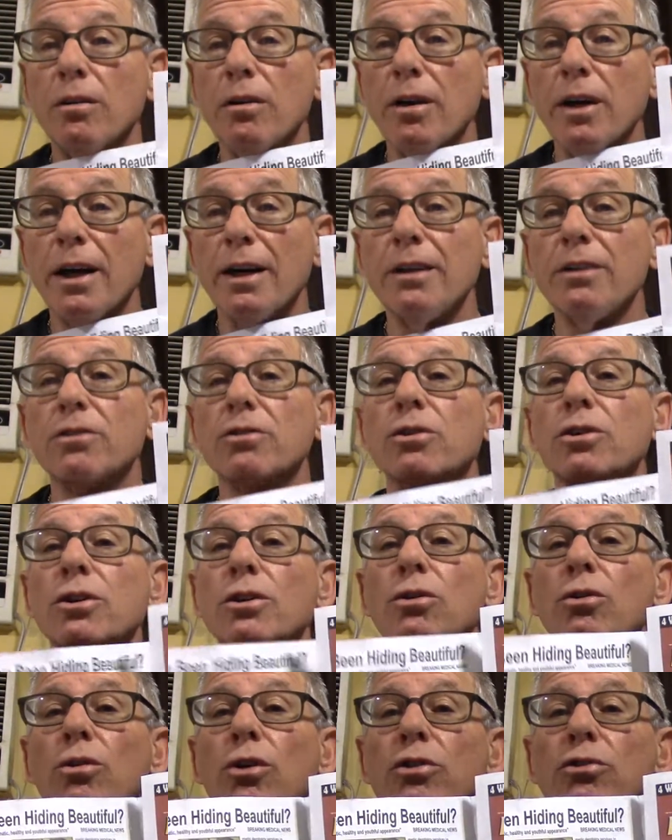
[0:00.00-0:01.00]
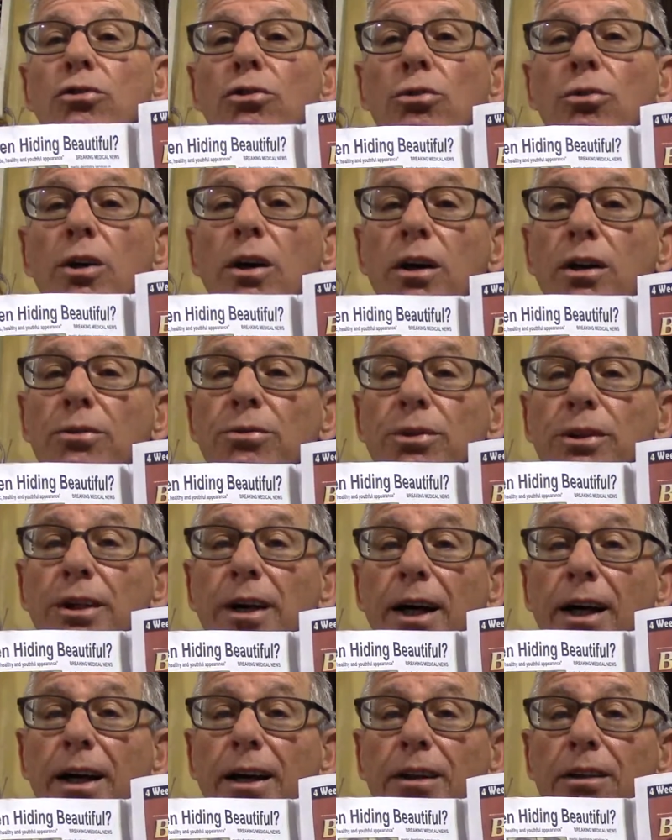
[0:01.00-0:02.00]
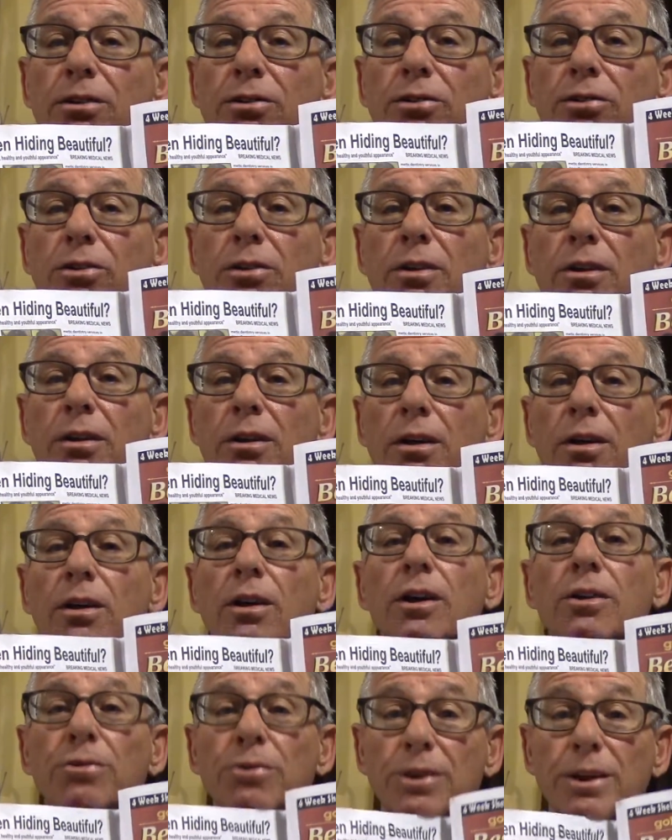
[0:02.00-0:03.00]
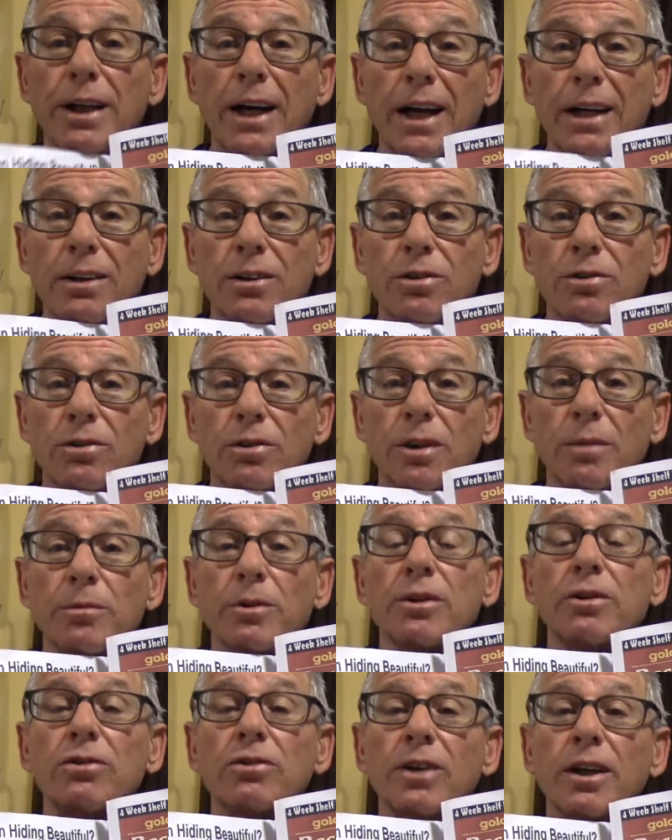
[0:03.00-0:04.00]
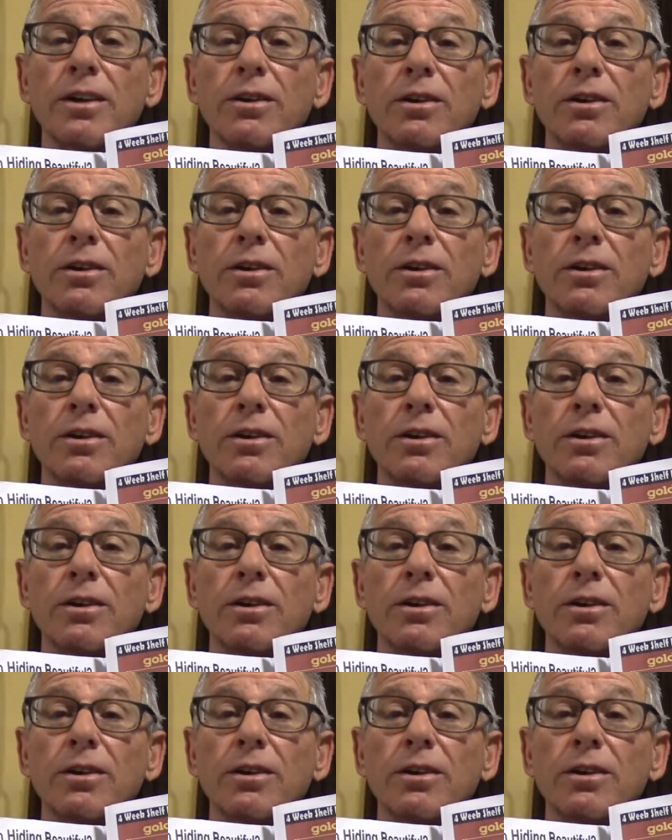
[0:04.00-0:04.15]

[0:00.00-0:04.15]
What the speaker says: And it's going to cost you $100. $100. I'm going to send